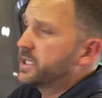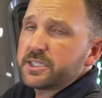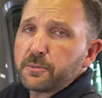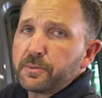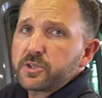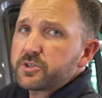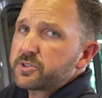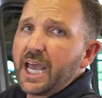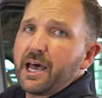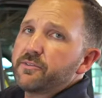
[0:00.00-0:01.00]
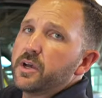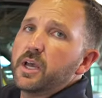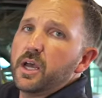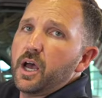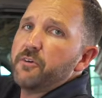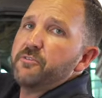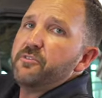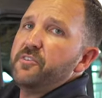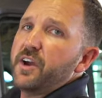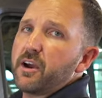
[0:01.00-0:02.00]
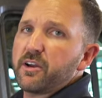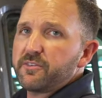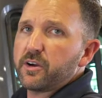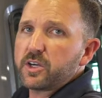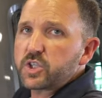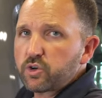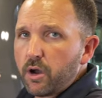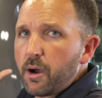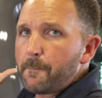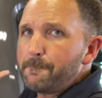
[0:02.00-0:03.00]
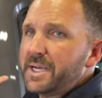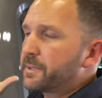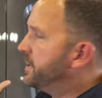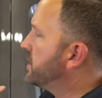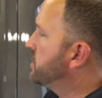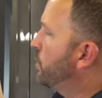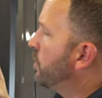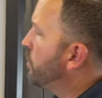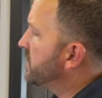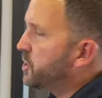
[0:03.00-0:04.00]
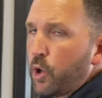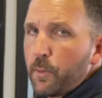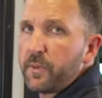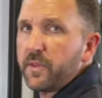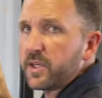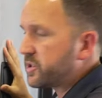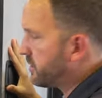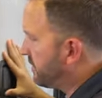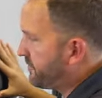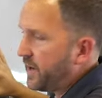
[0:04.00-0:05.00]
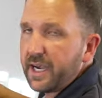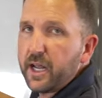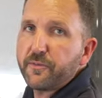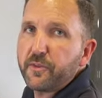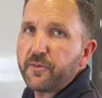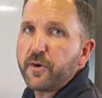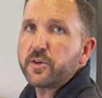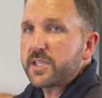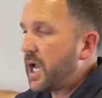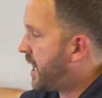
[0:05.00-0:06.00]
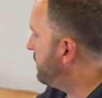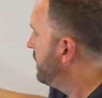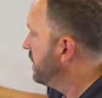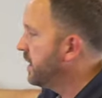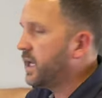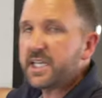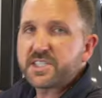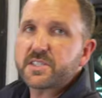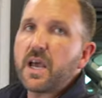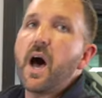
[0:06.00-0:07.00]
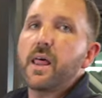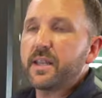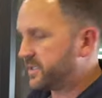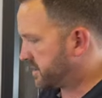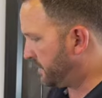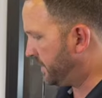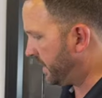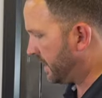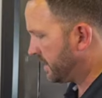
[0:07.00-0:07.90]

Diesel pushers have a very, very strong, big, big door. When you open this, you're gonna find out for the first time, it's solid as can be.